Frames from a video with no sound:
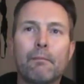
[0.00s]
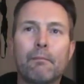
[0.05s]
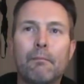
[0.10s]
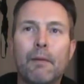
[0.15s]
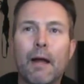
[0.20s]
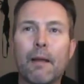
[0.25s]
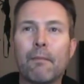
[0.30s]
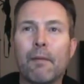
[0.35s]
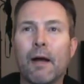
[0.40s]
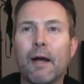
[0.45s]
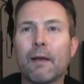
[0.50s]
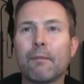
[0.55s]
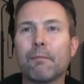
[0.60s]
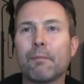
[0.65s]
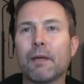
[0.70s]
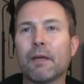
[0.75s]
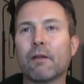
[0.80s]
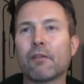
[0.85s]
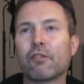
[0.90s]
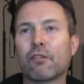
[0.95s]
my mind
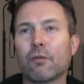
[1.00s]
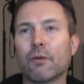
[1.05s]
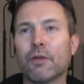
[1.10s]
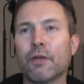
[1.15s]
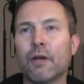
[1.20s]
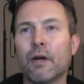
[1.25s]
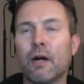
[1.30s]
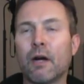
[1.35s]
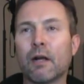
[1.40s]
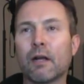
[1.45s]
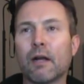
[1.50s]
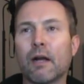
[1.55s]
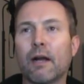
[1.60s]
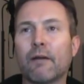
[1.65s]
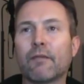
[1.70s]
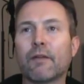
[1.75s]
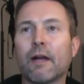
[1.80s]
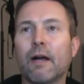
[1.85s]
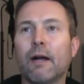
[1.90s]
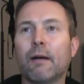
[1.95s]
being so young?
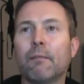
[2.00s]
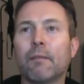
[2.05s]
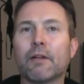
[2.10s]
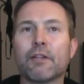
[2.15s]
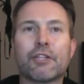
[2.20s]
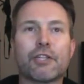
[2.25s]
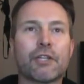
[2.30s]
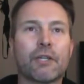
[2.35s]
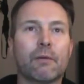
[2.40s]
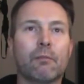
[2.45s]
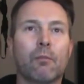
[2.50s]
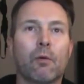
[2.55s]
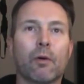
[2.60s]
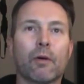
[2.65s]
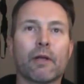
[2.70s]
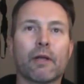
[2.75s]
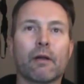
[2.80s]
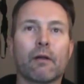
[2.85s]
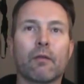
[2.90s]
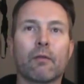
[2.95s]
I've got my shit more
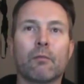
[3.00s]
together